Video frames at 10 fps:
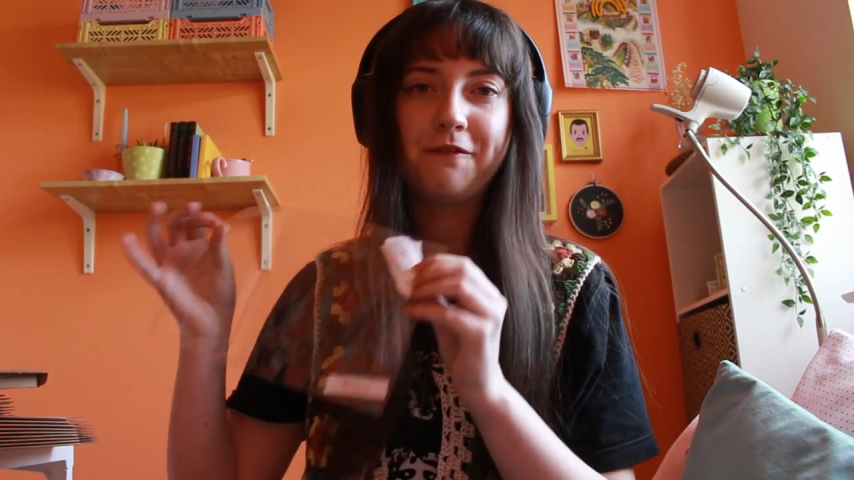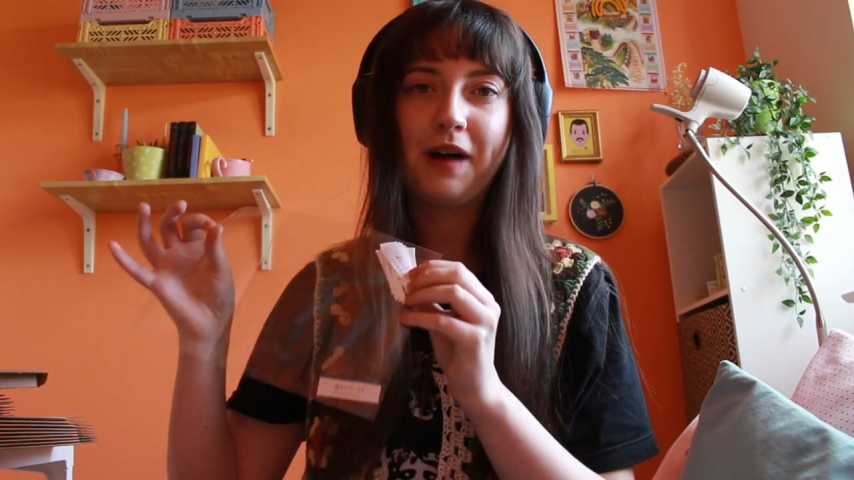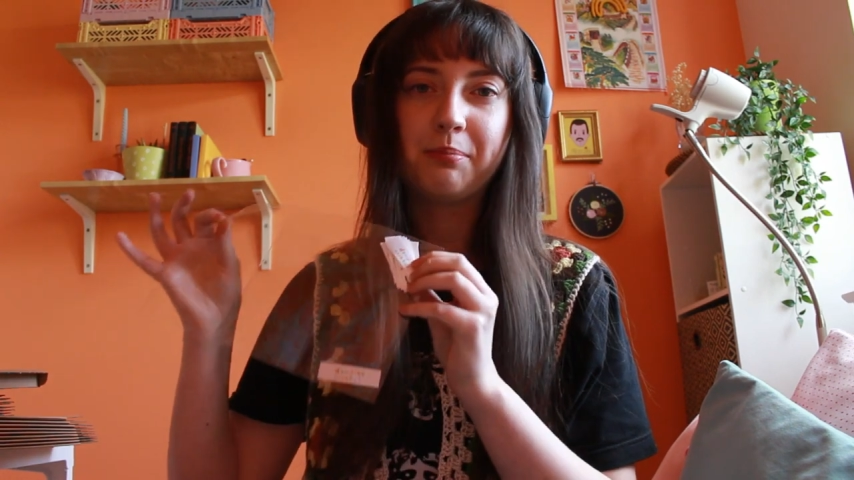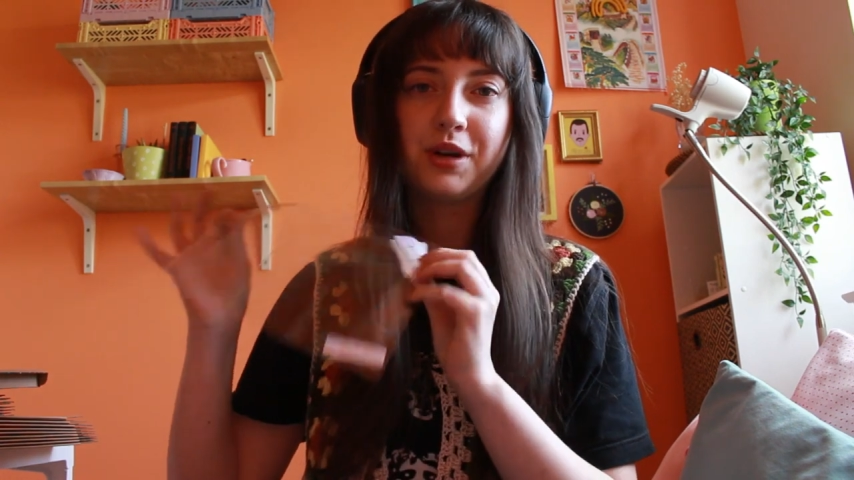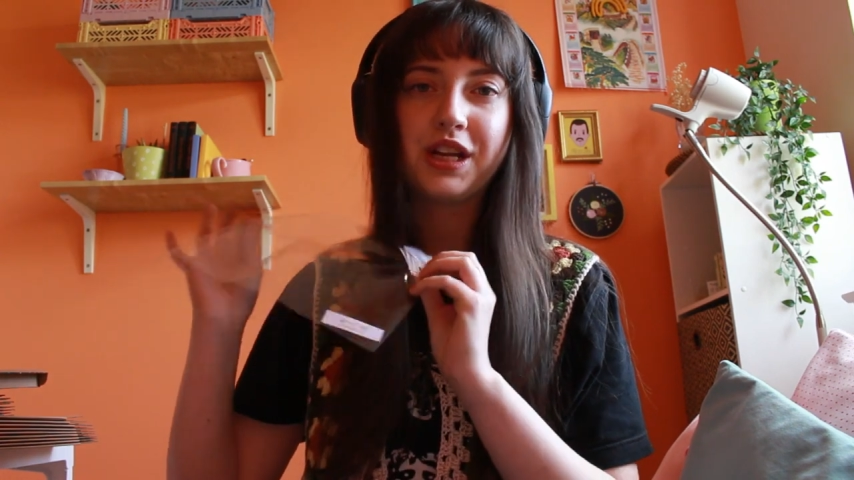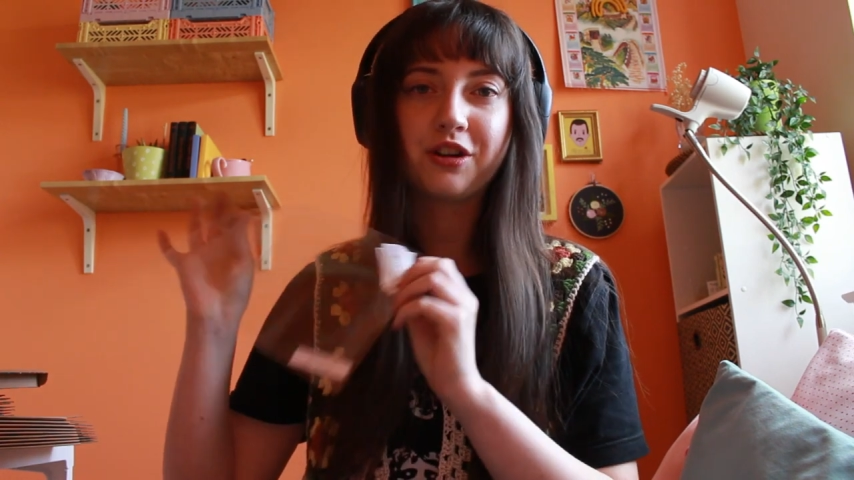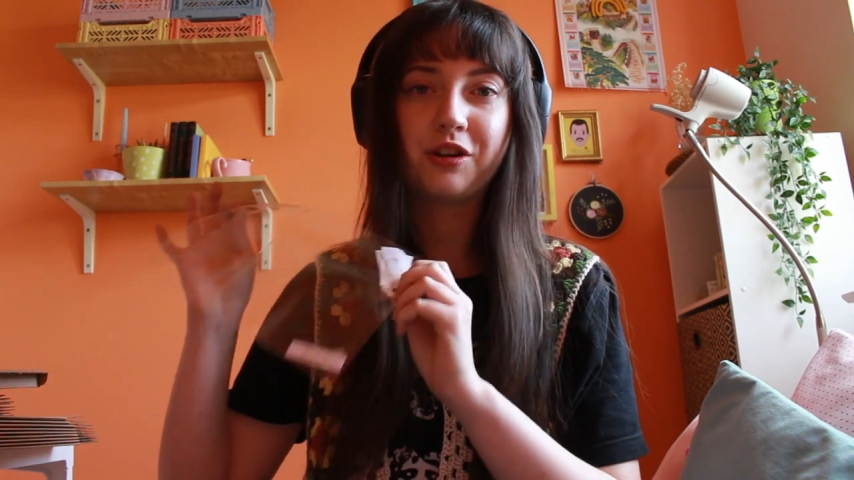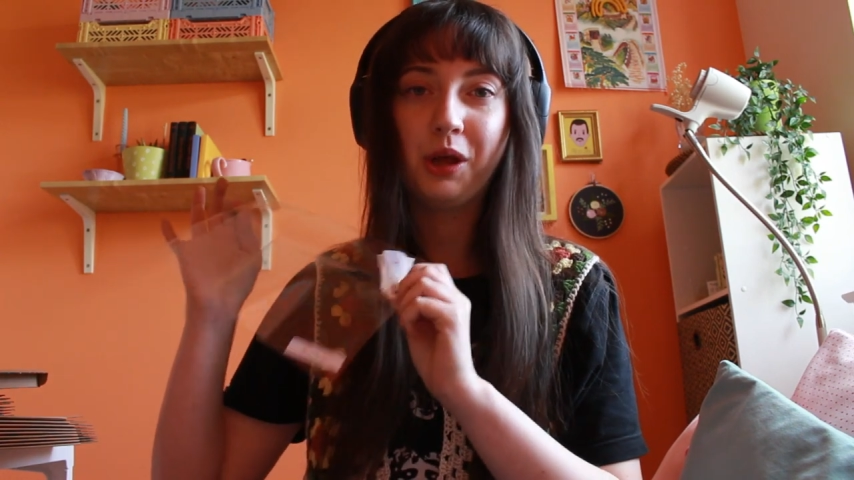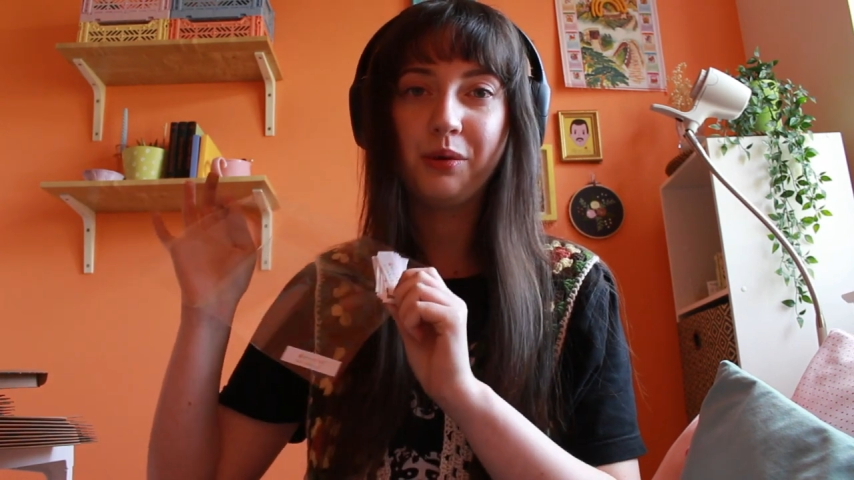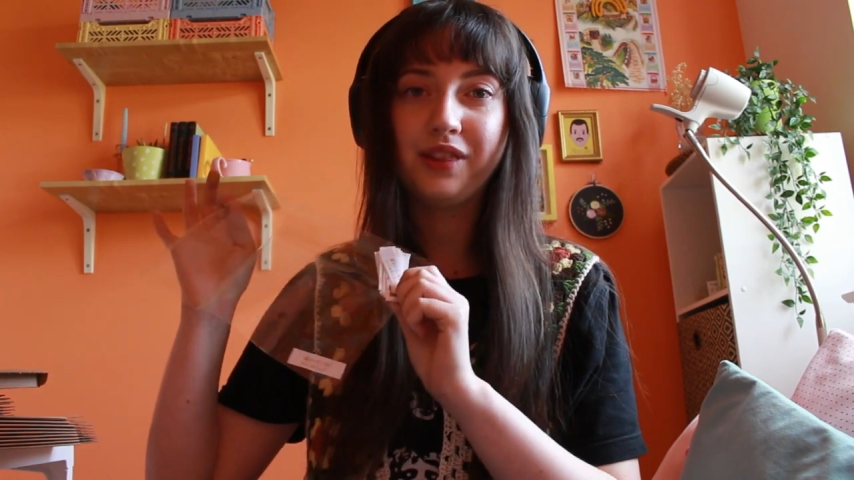fabric
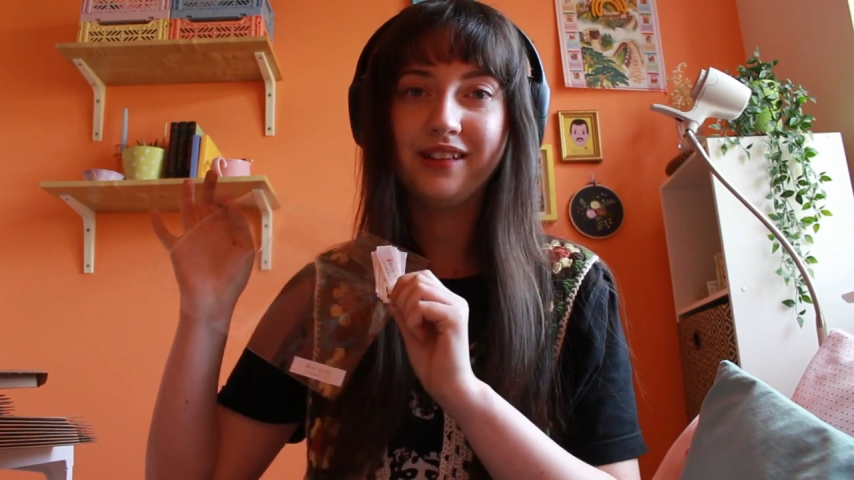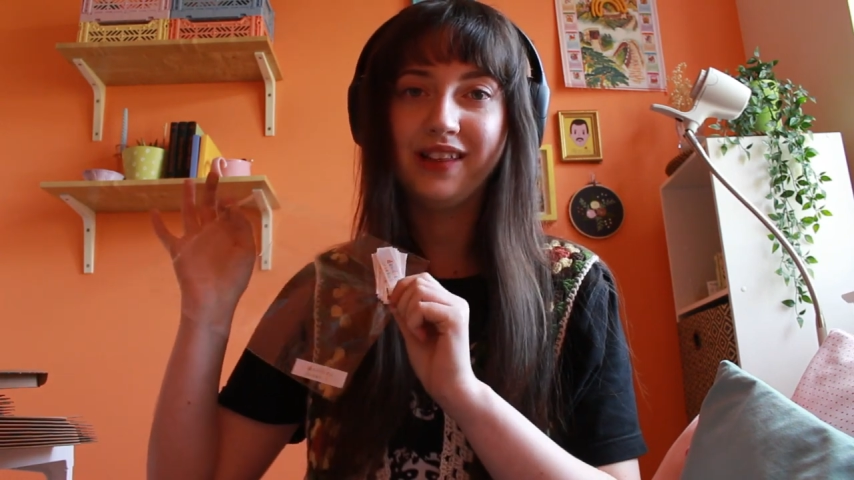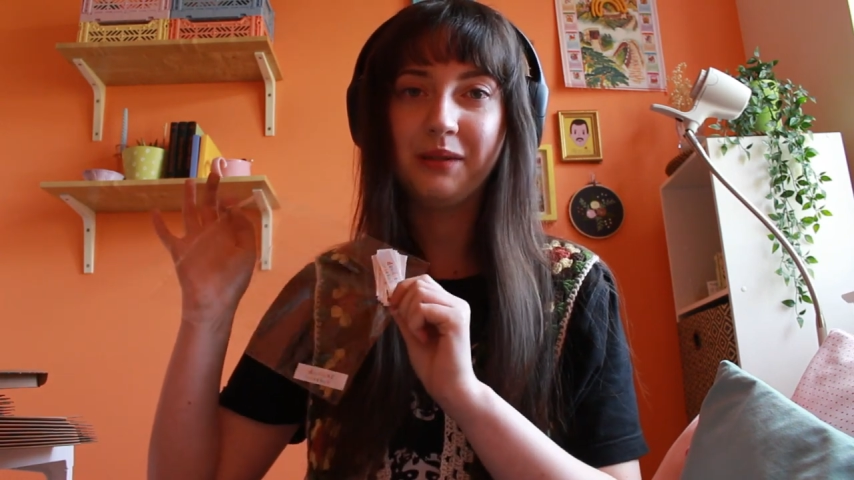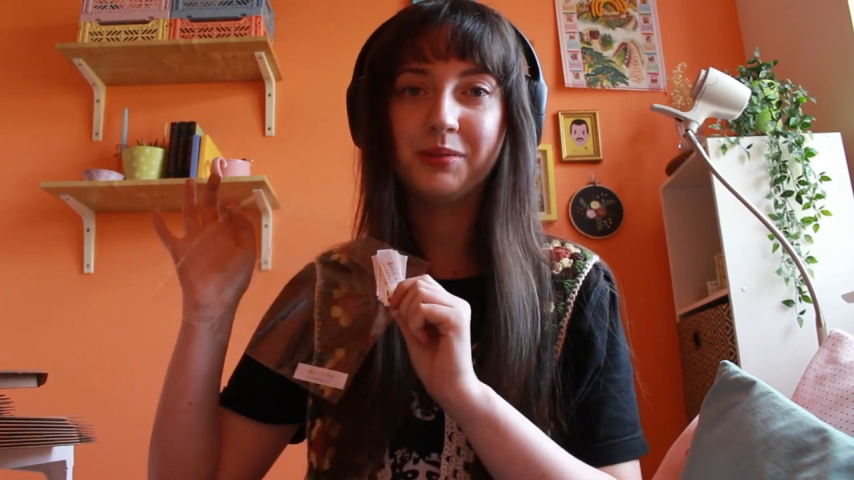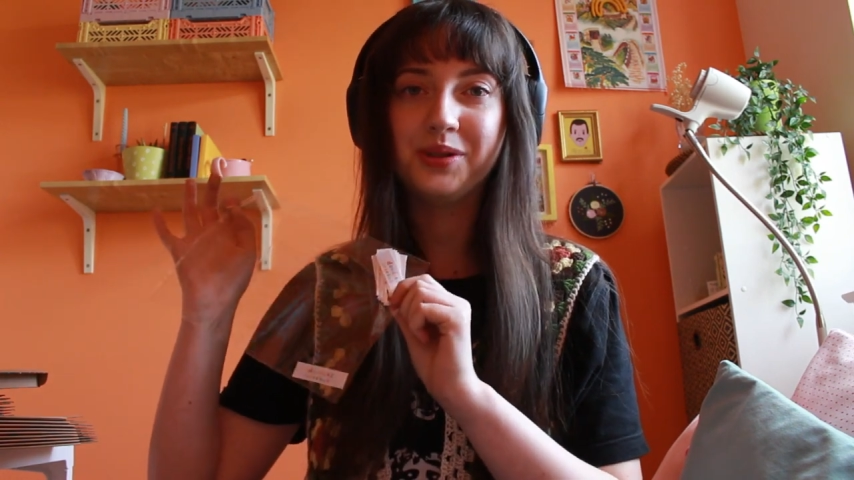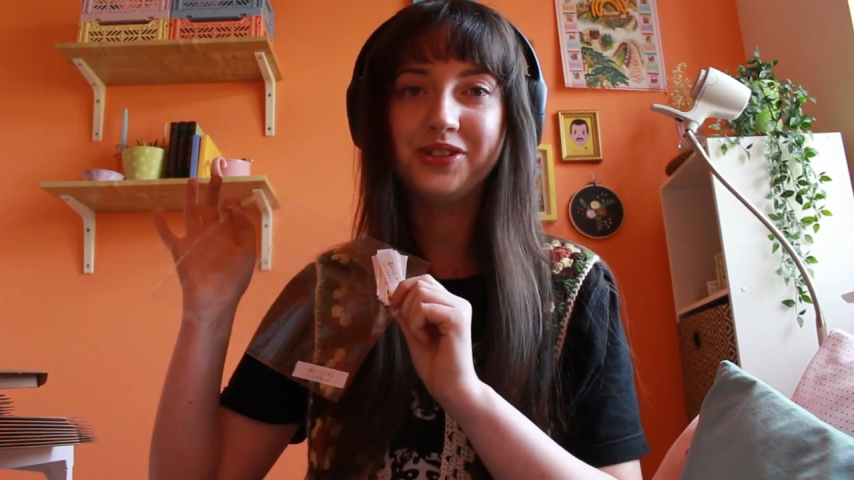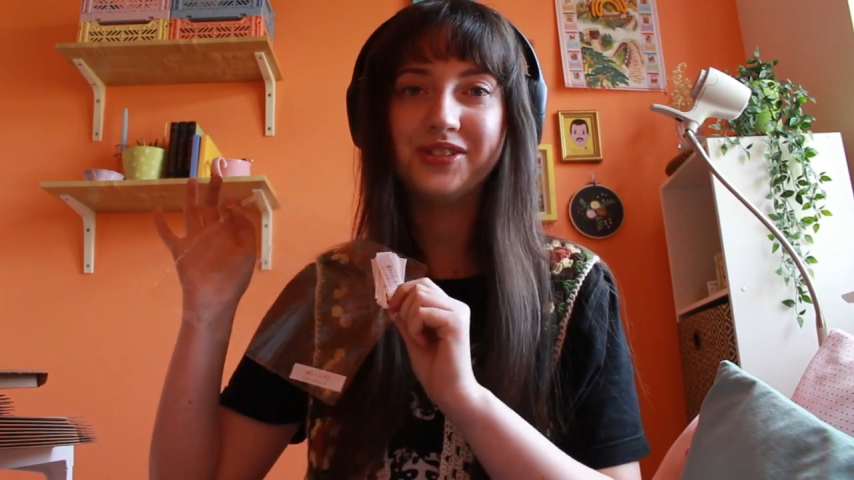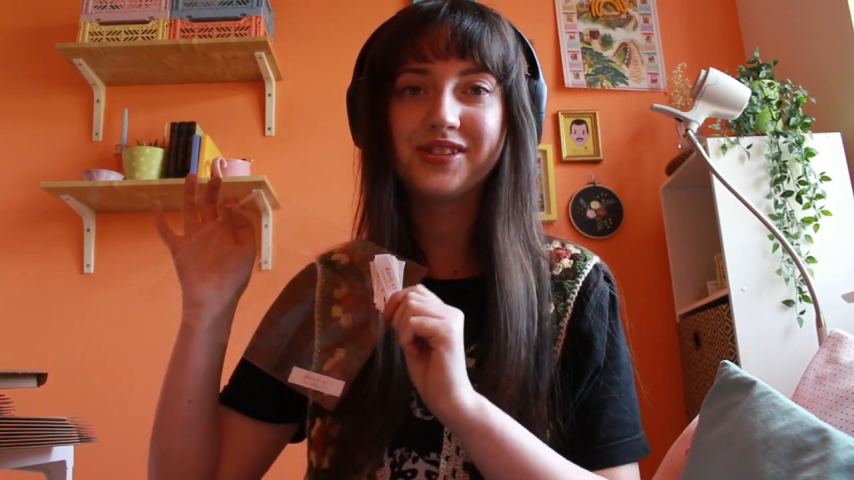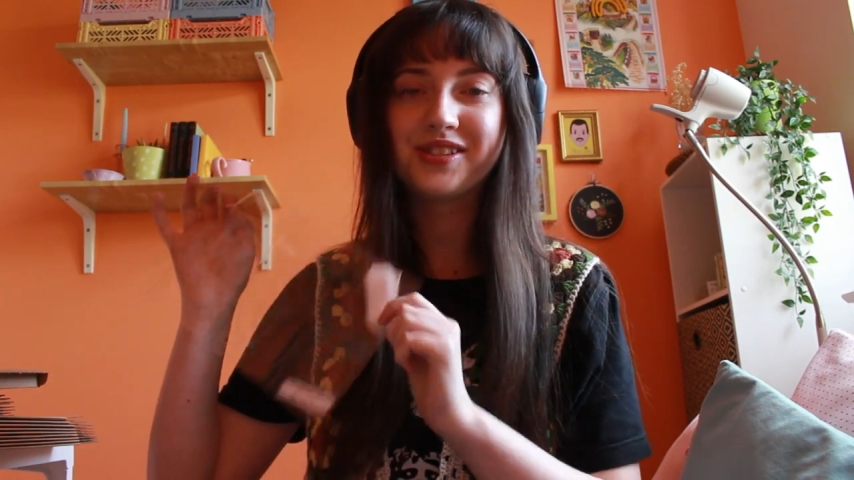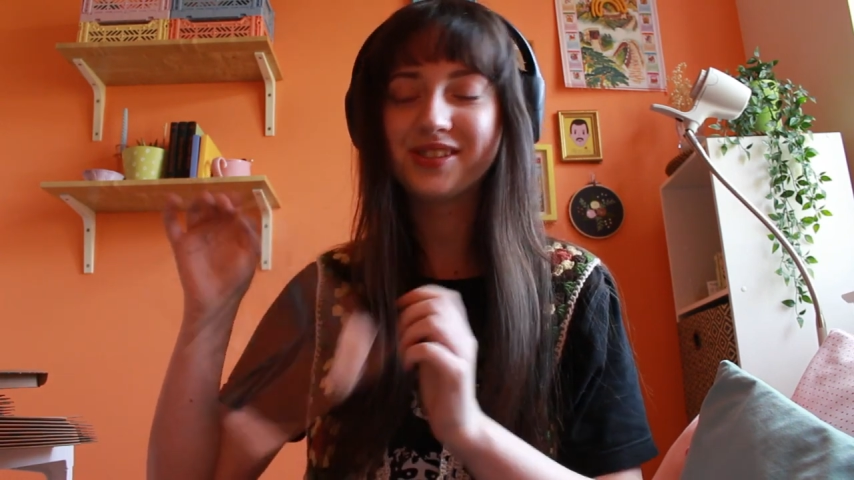clothing
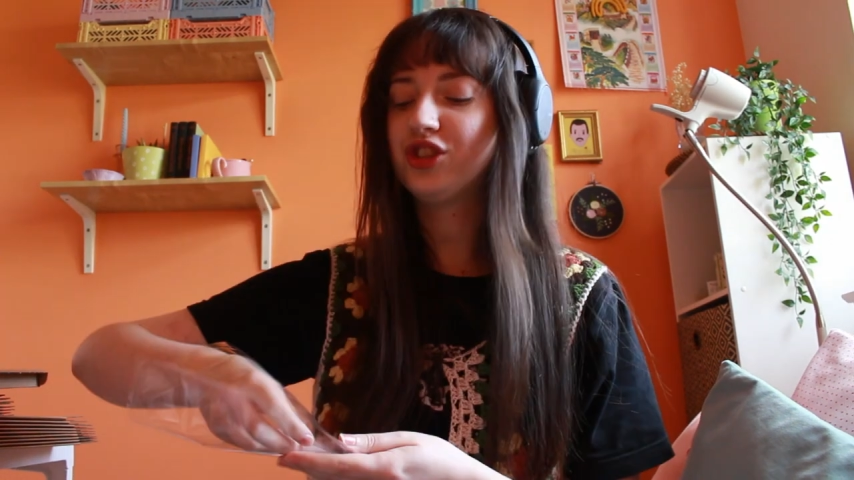labels.